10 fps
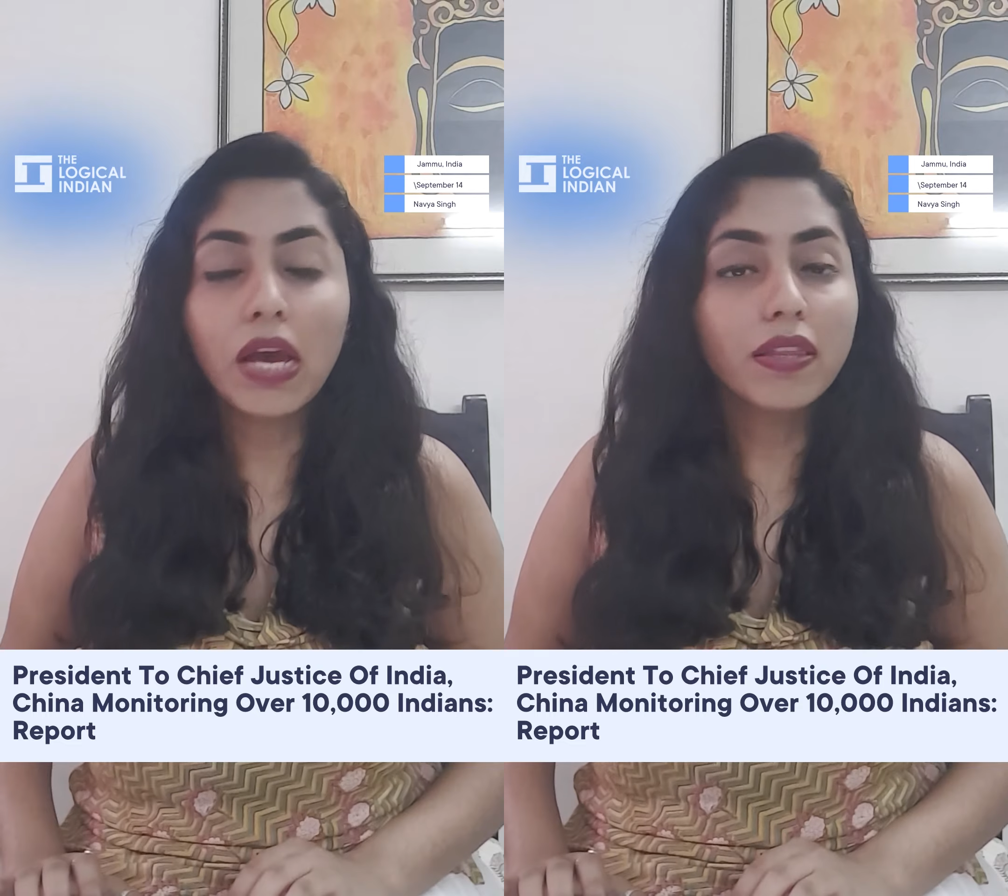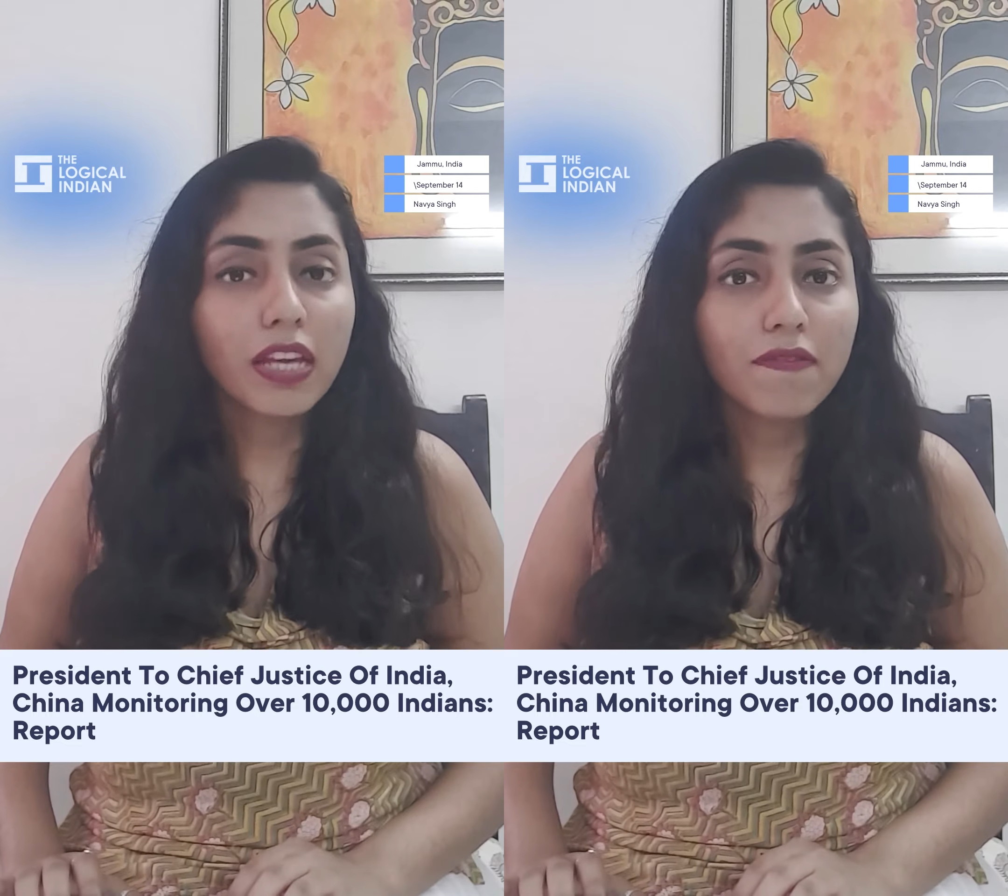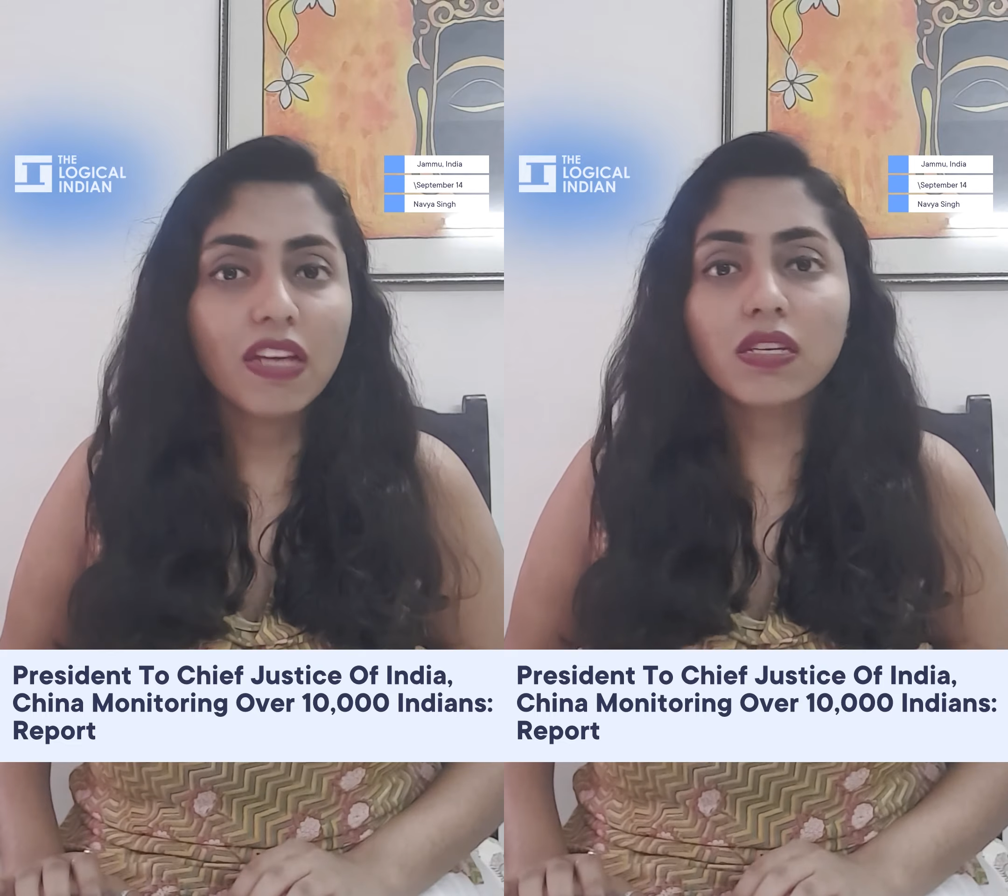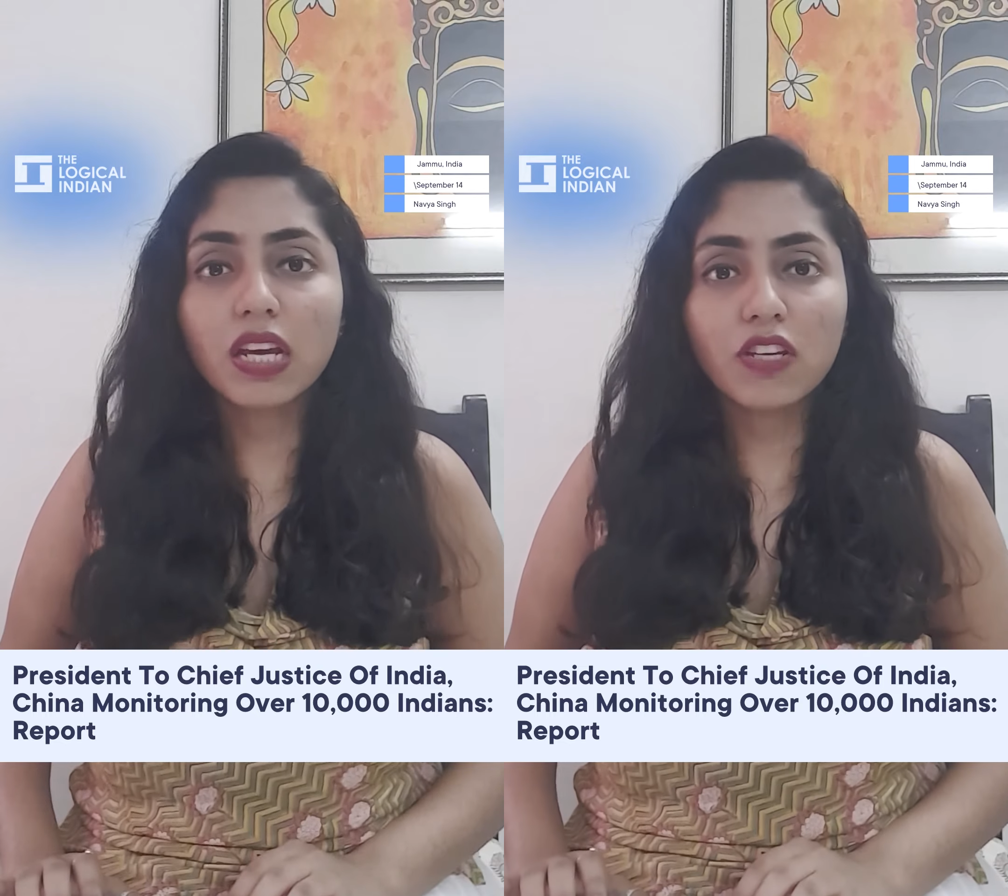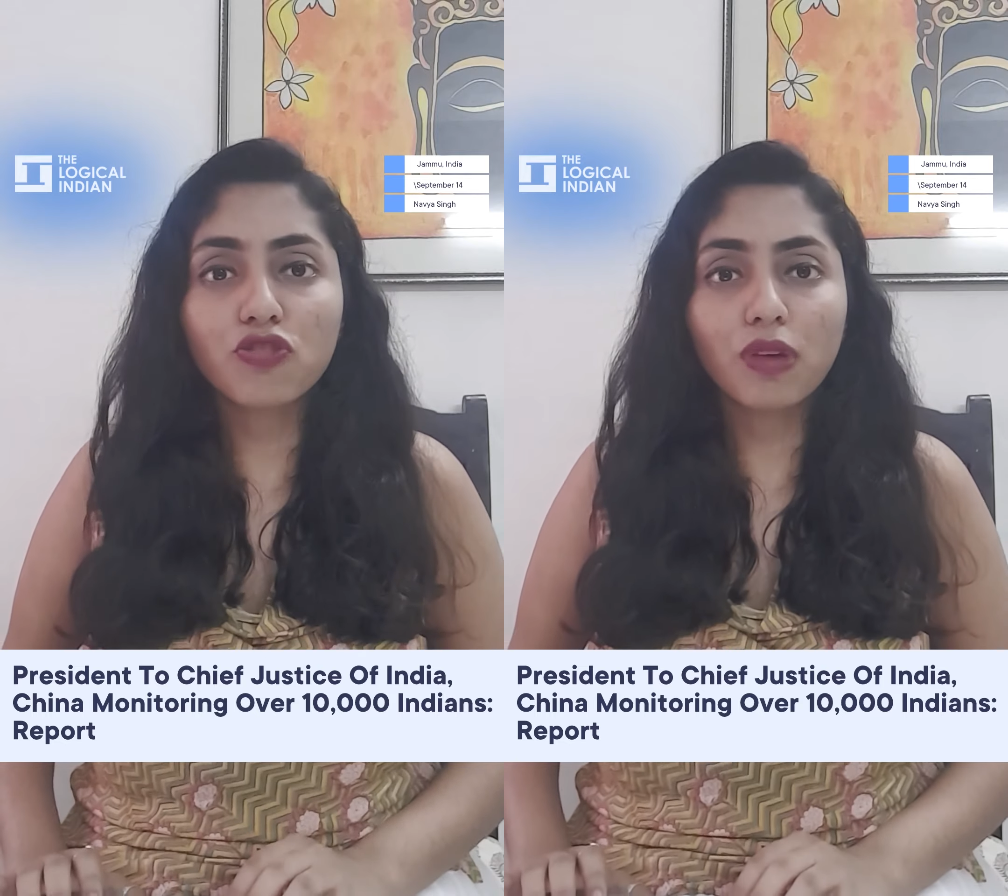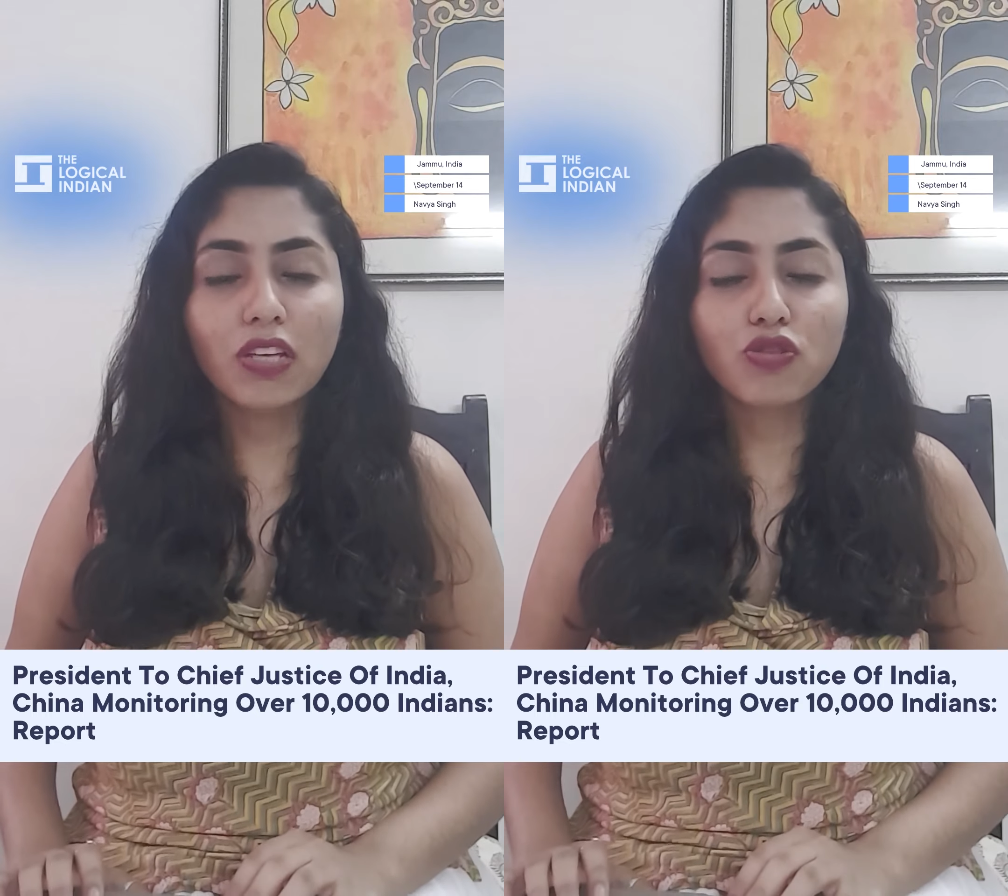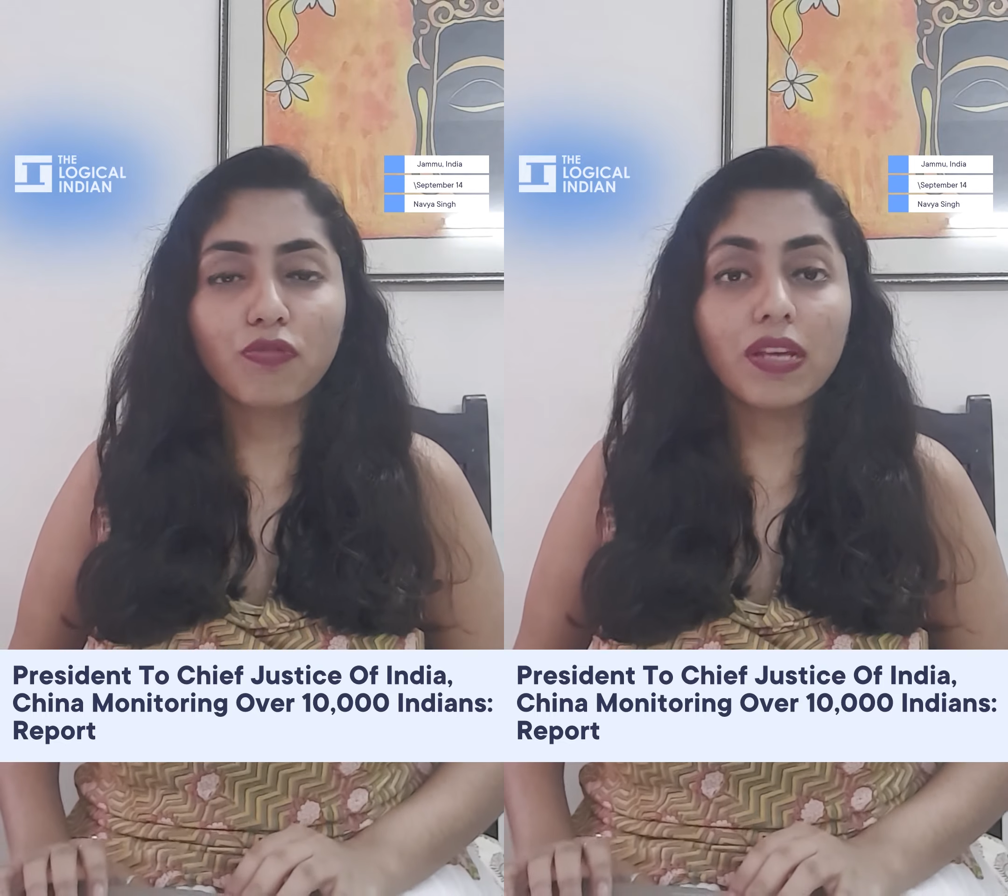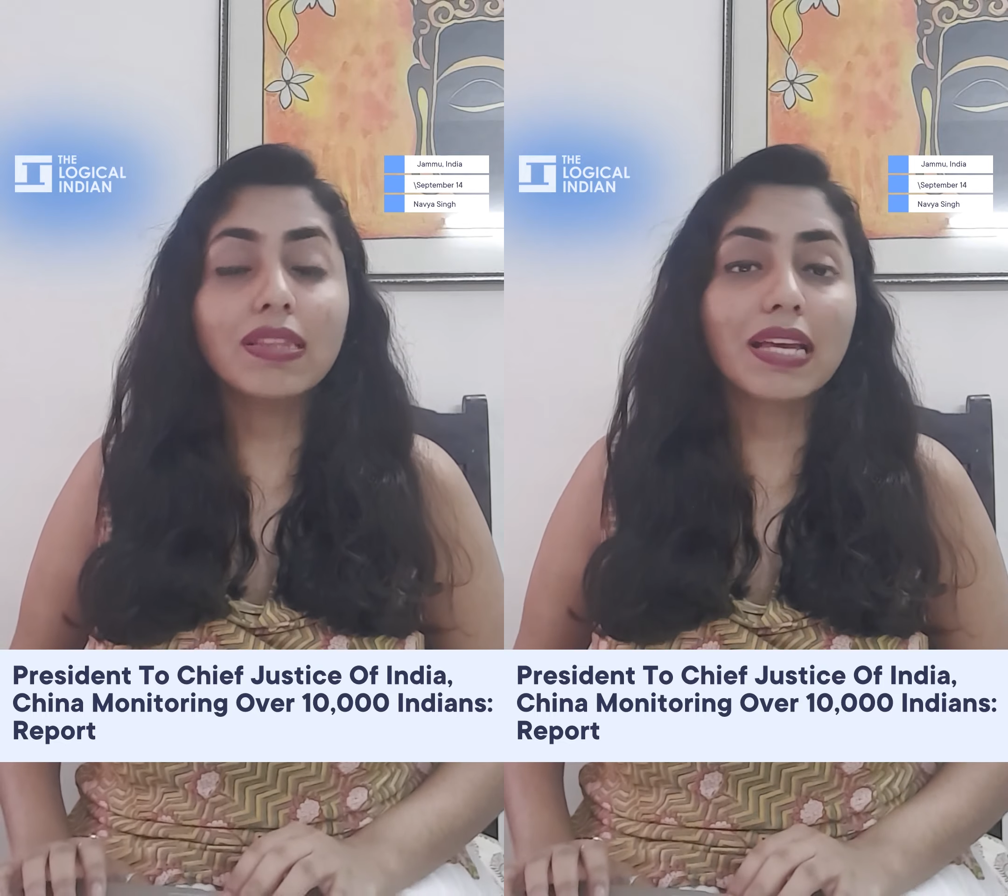The investigation has
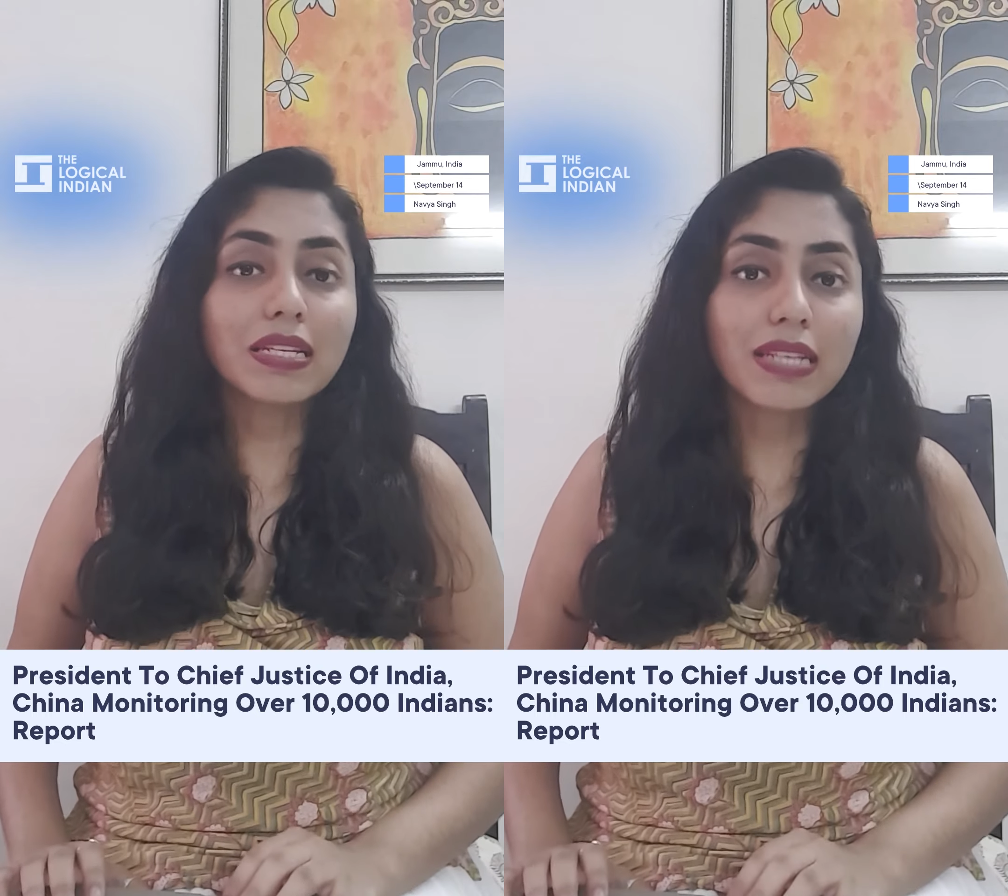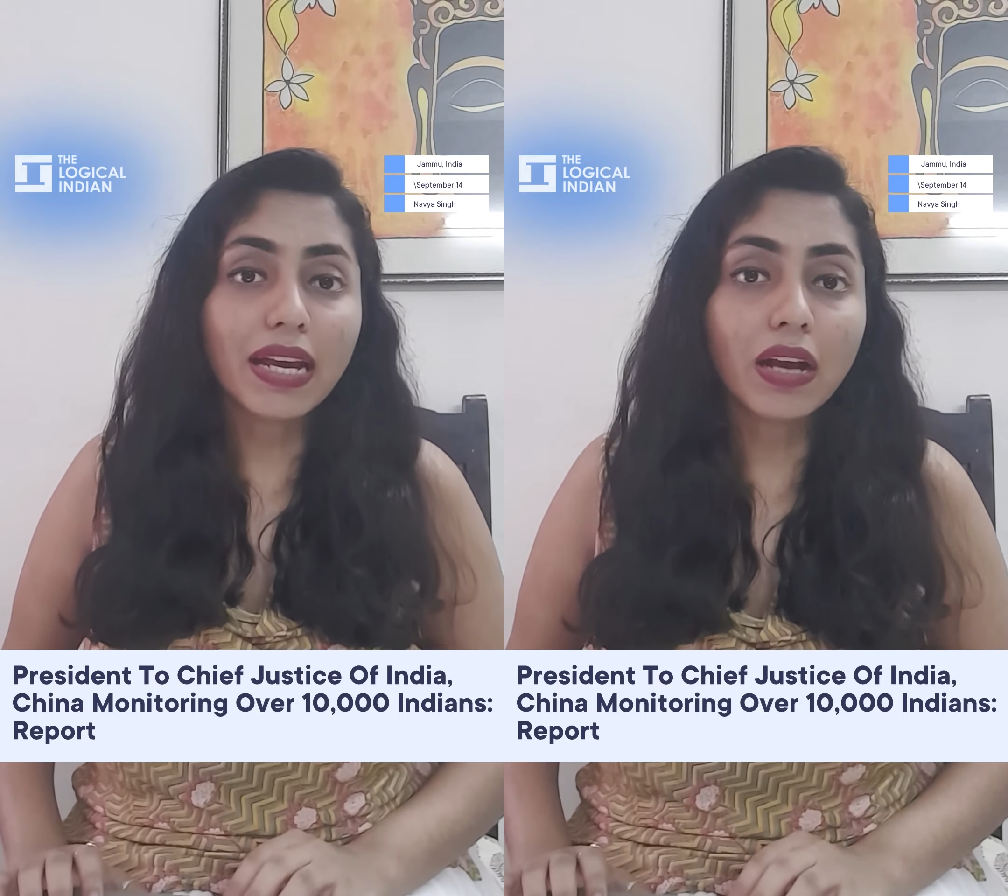revealed that a tech